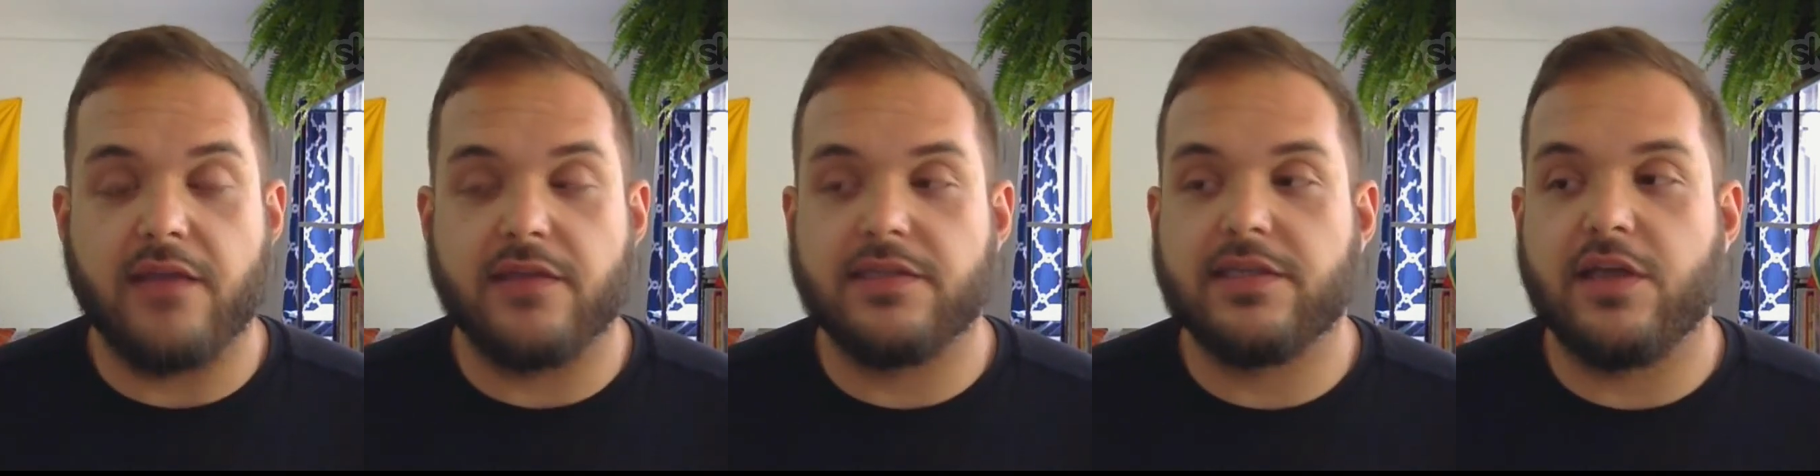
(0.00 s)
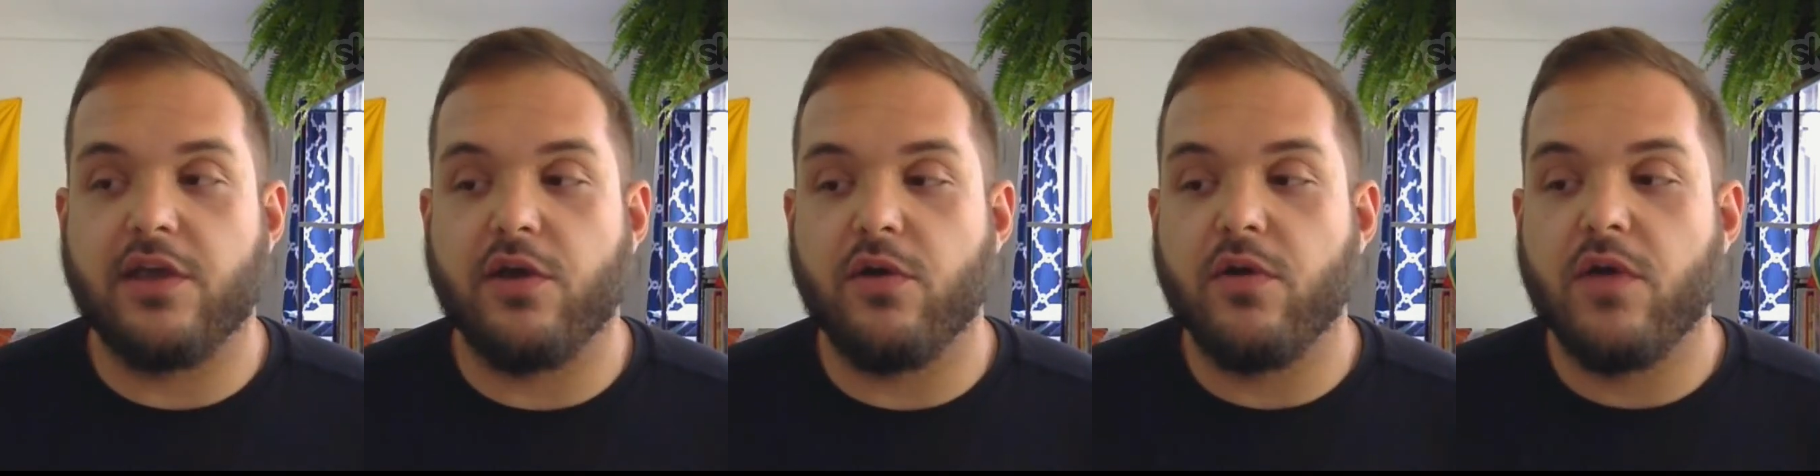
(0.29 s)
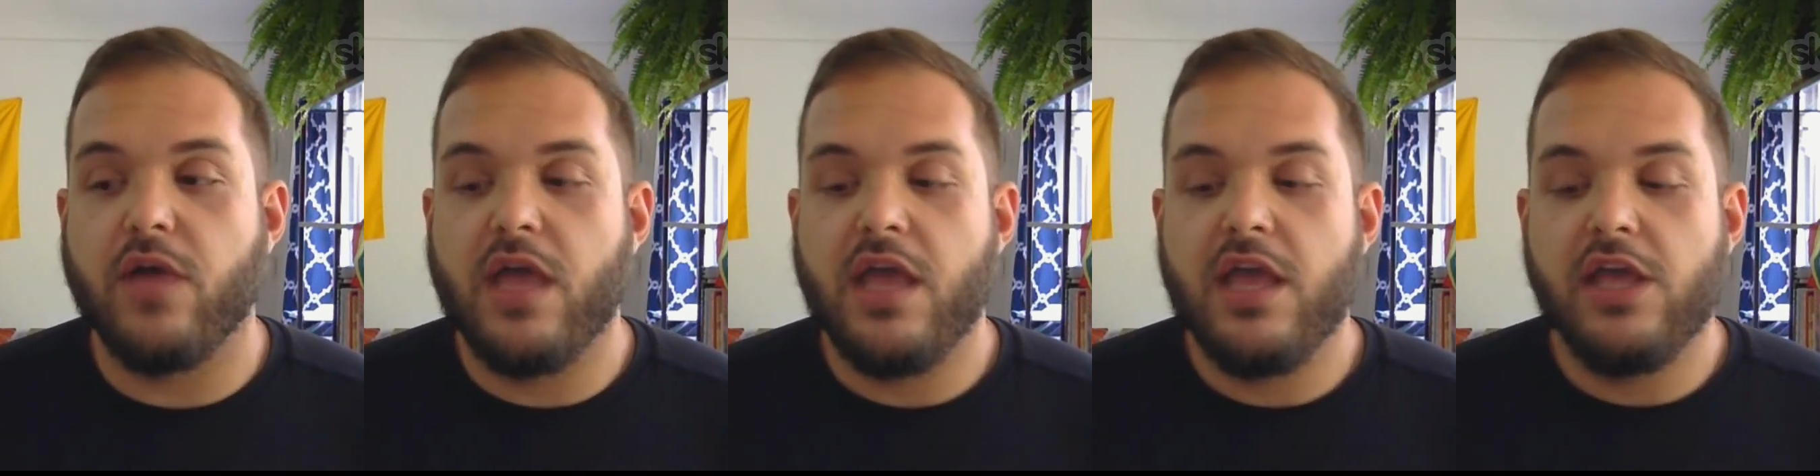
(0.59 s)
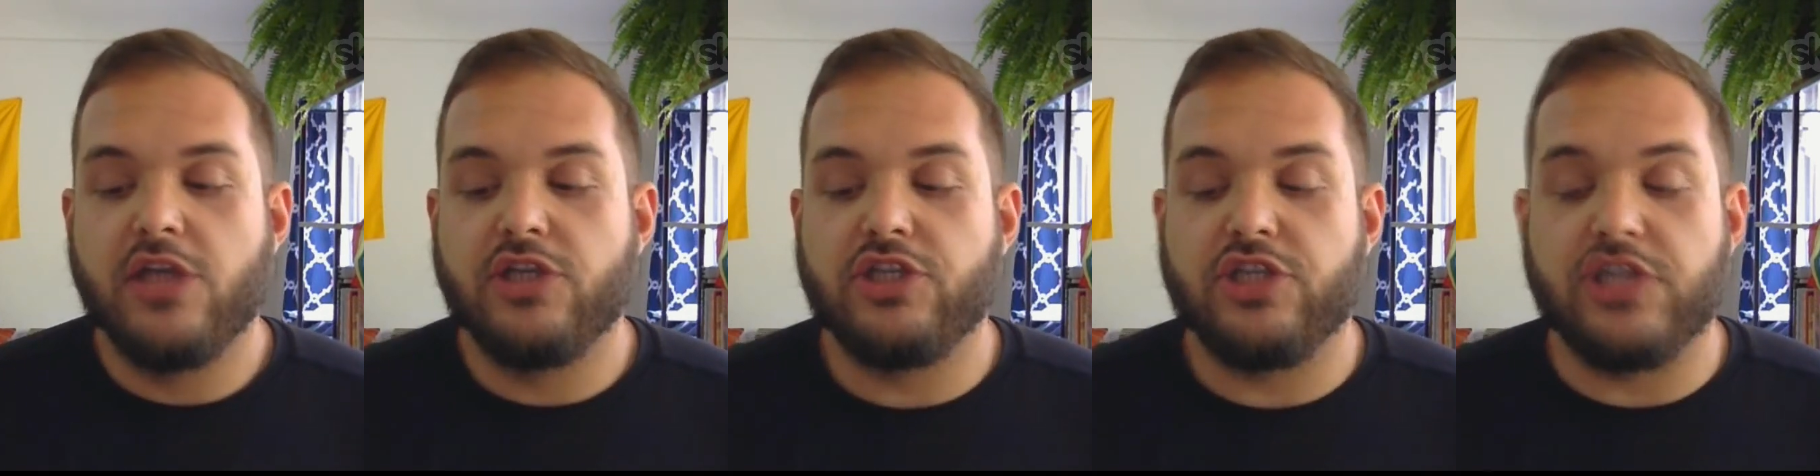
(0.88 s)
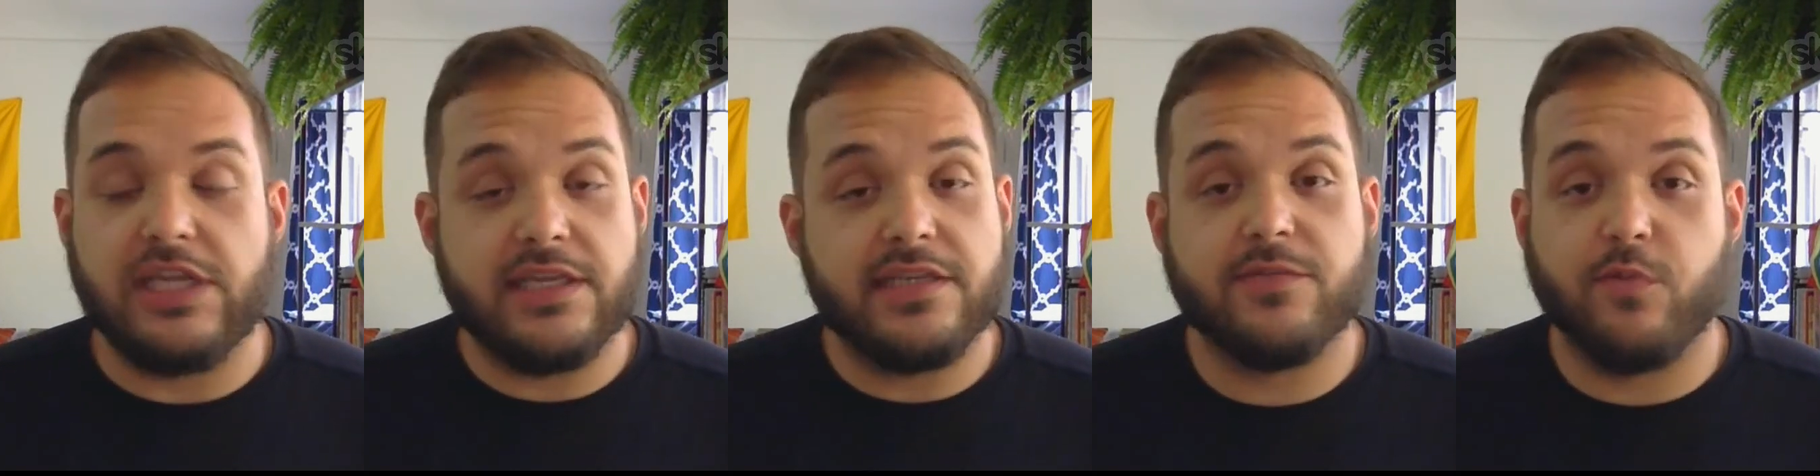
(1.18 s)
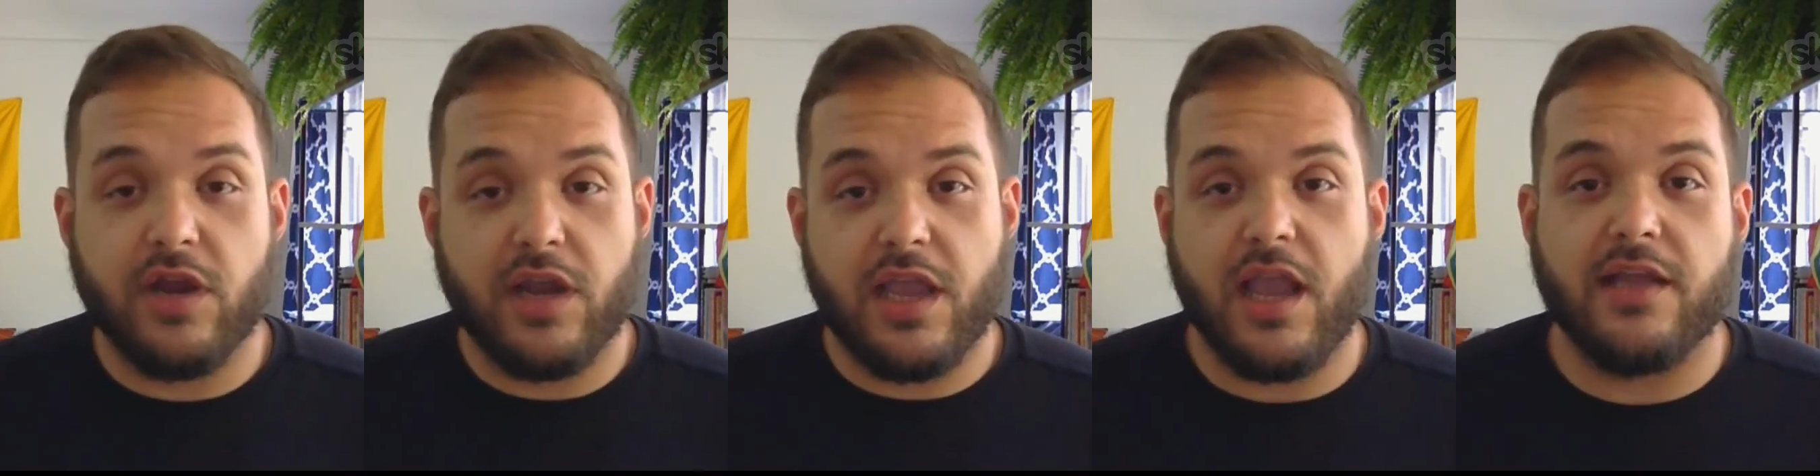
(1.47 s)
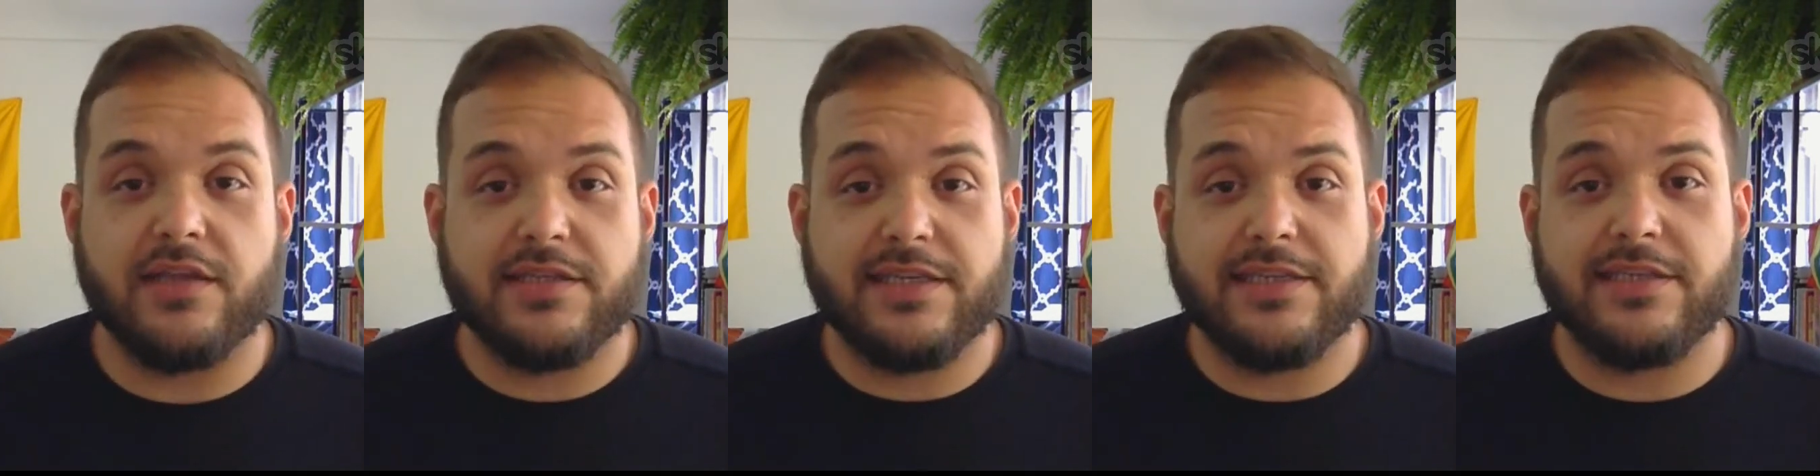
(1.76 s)
And so she's working
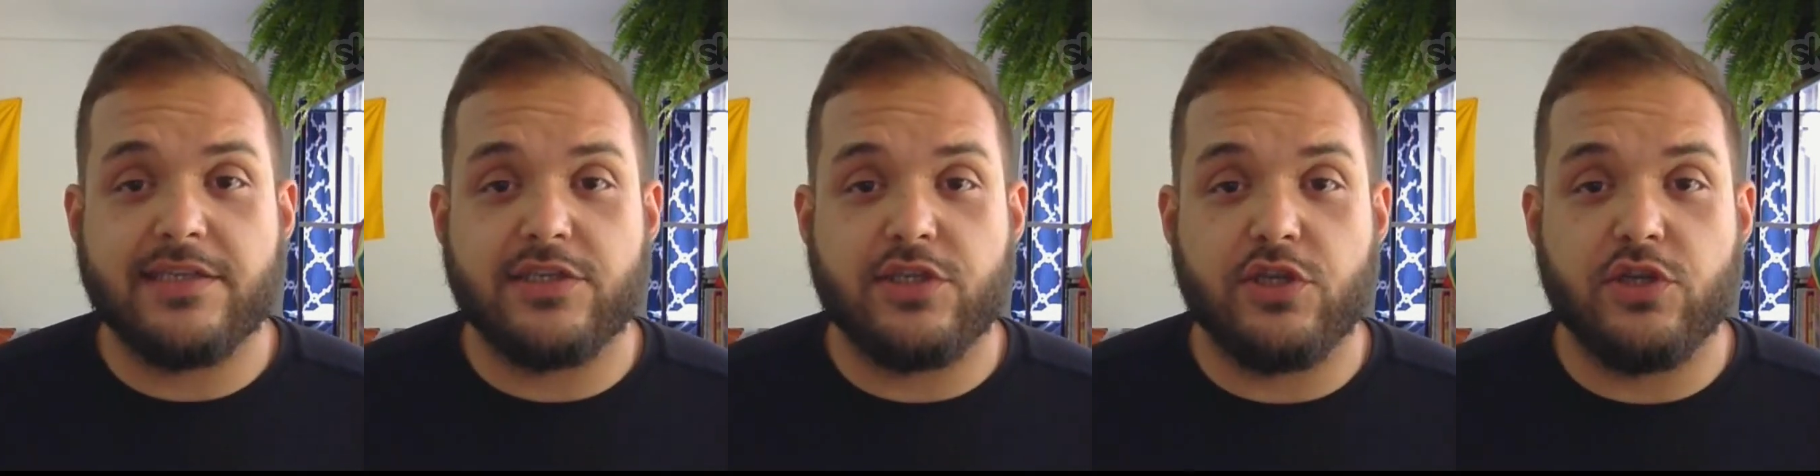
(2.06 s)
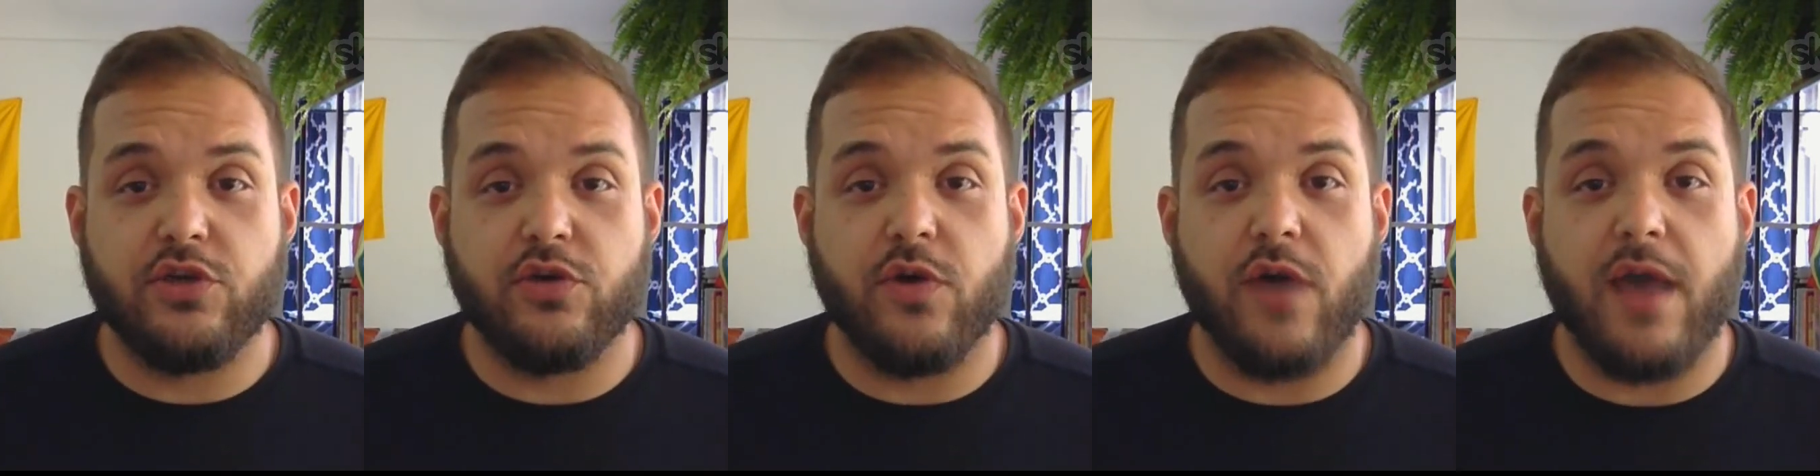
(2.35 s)
on season two.